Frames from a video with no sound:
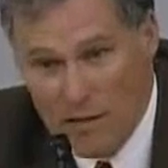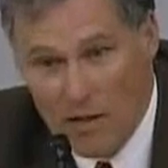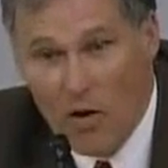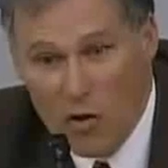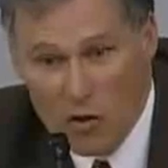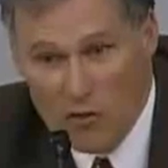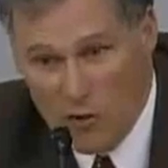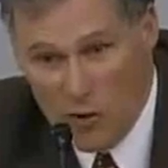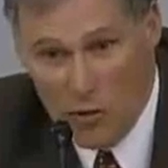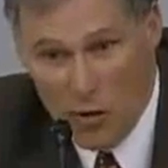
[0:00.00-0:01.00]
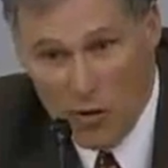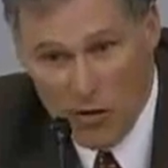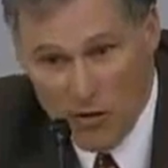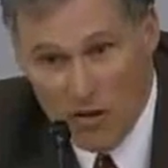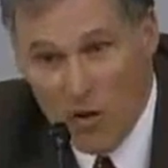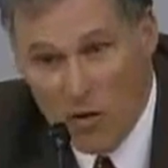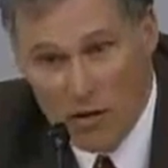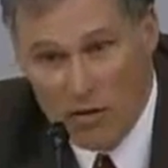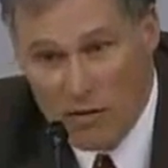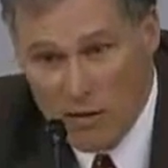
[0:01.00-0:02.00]
the ecology very well, because
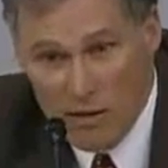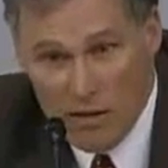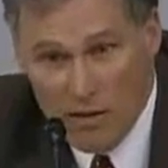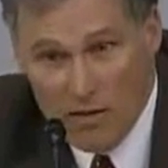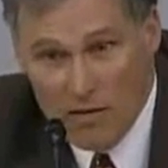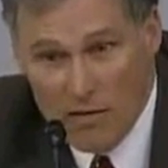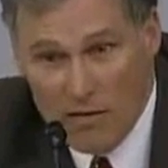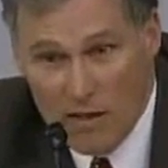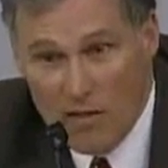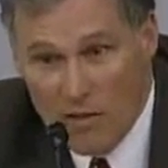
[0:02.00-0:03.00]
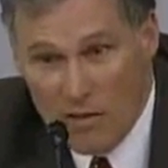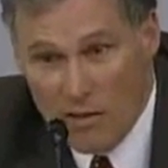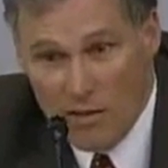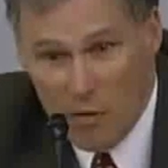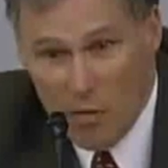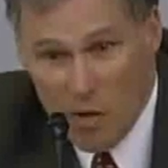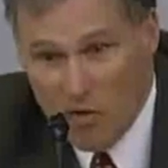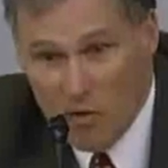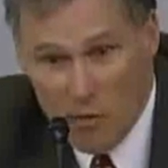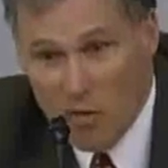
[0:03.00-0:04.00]
elk and deer and
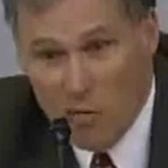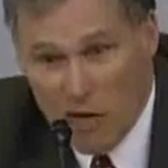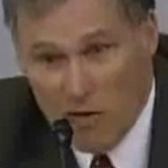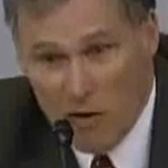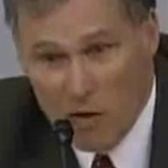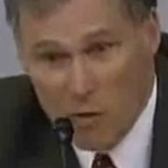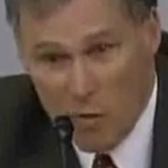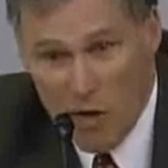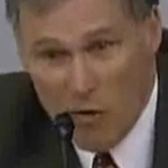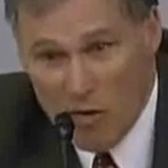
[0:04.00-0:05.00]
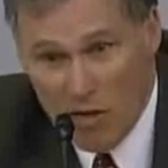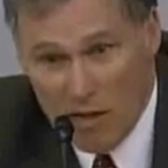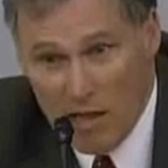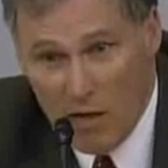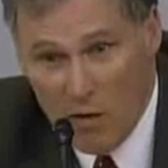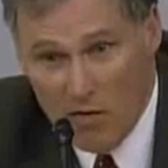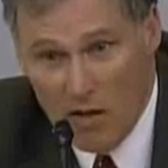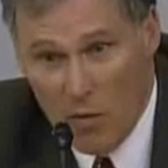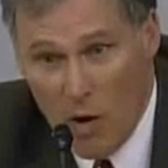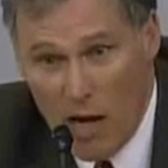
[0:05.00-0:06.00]
bears don't respect congressional boundaries. I can't
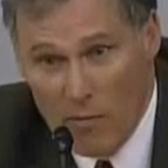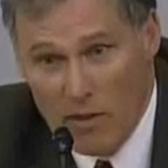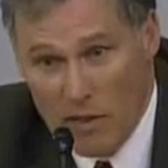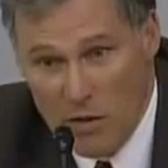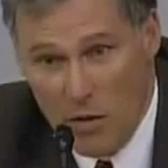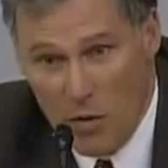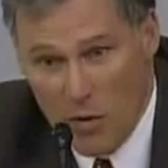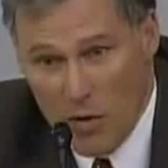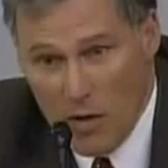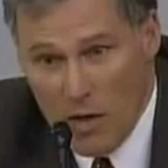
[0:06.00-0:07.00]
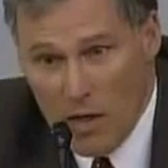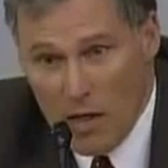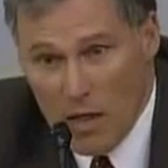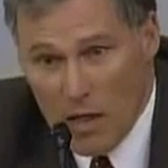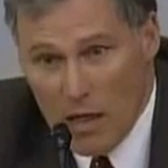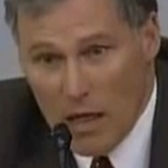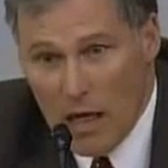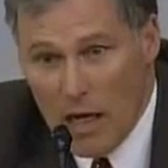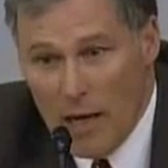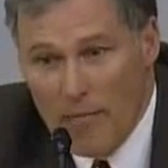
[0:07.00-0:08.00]
understand why, but they don't.
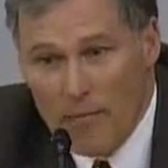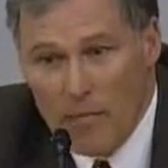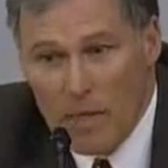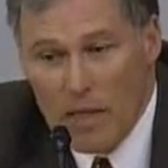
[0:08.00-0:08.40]
And